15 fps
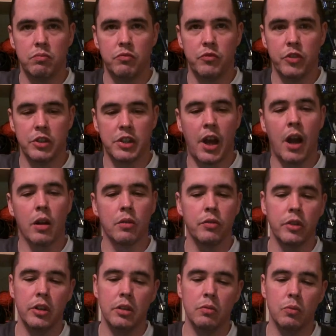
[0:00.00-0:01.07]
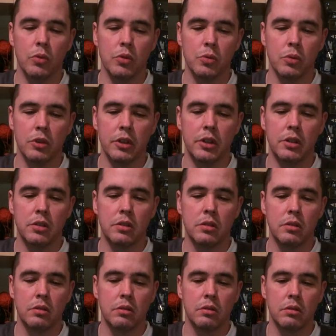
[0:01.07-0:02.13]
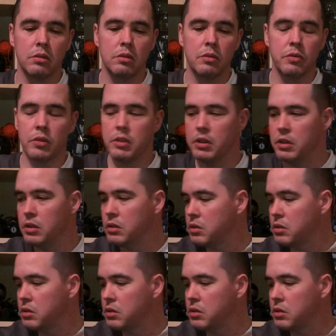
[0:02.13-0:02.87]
photography was released for these.